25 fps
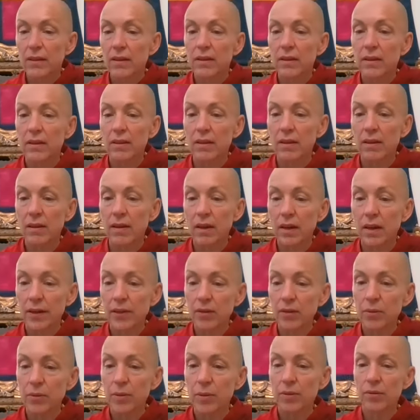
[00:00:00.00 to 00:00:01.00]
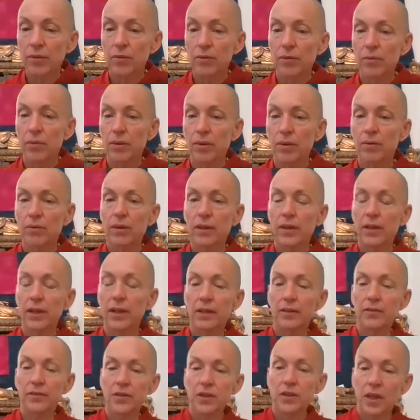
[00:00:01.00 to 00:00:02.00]
Now, I know we're running
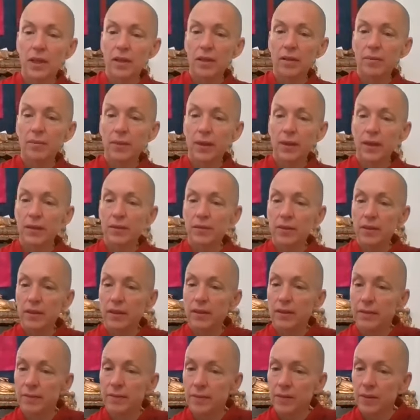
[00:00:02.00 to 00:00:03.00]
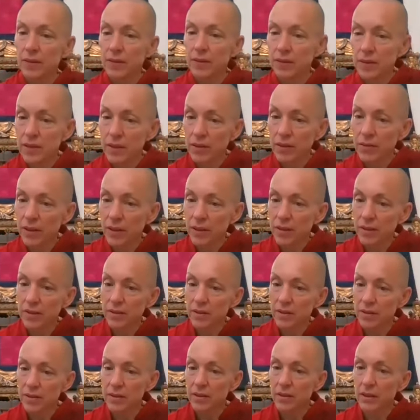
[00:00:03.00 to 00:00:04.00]
out of time now. So nice
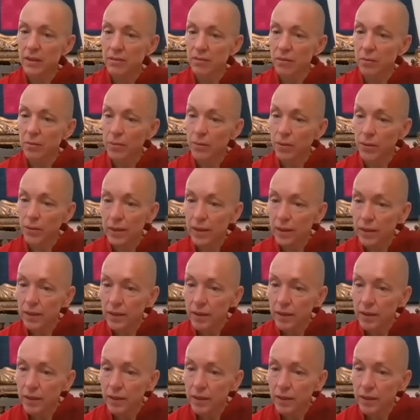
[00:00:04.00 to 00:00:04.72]
to see everybody.